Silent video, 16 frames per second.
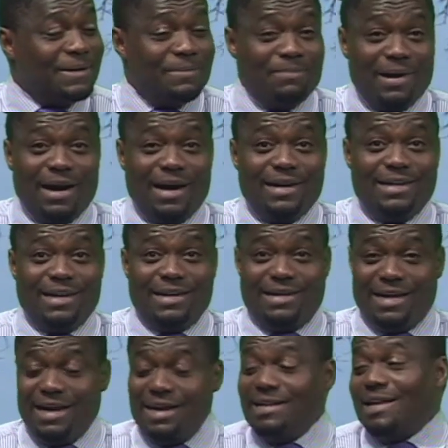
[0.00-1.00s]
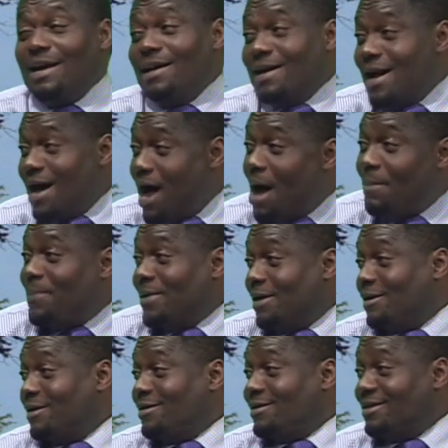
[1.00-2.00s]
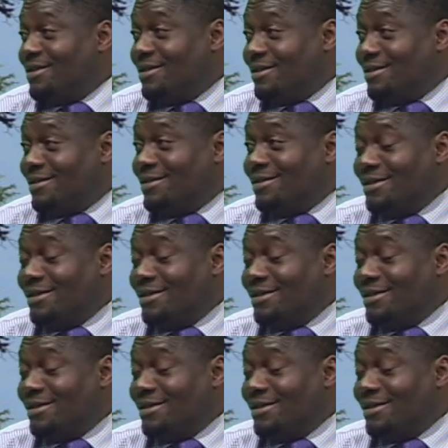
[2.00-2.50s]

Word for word: mm -hmm. but the day that it happened, yeah.